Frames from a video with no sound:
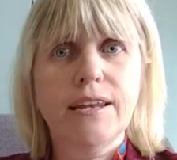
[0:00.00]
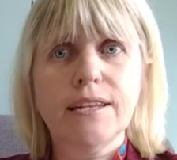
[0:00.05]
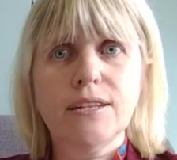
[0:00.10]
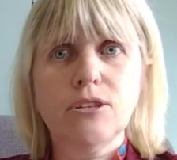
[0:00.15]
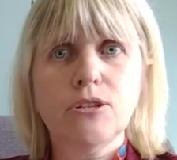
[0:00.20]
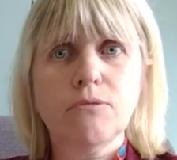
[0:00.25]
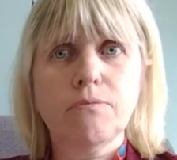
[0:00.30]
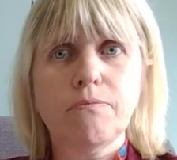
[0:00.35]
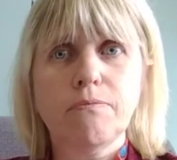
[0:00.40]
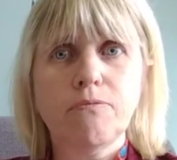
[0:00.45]

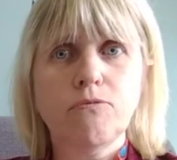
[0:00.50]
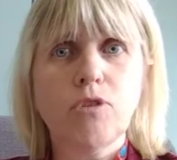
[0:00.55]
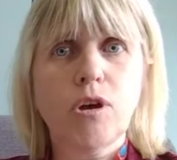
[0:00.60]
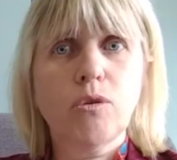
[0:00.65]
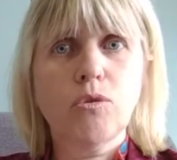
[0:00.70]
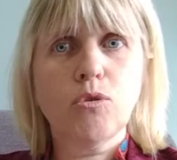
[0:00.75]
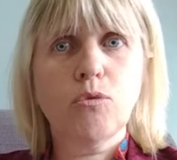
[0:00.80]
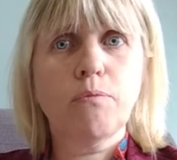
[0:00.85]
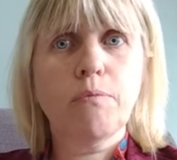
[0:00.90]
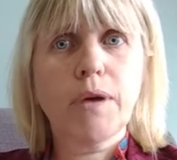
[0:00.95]
little
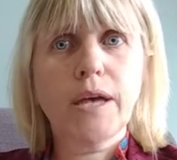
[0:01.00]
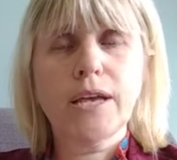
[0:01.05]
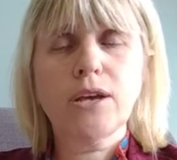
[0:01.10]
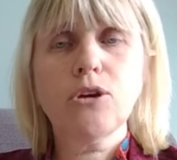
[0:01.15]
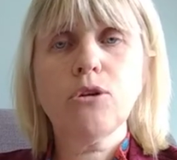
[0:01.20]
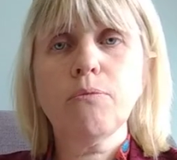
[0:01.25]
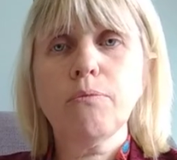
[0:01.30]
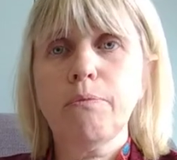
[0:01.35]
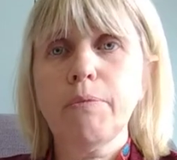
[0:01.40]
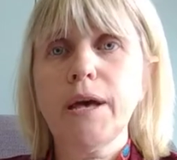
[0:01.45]
roll up
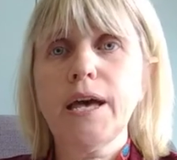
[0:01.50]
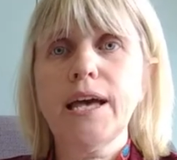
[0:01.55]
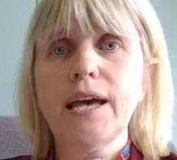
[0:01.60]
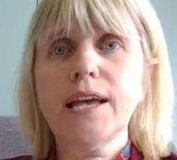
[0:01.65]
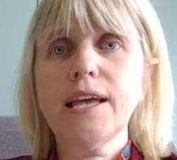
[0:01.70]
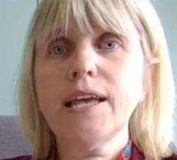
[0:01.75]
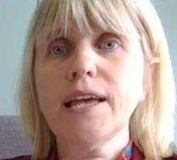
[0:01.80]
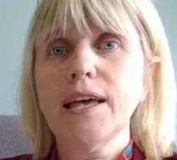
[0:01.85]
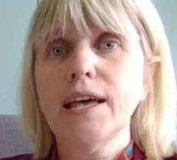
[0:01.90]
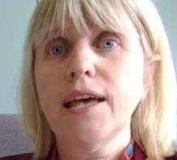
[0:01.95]
makeup bag,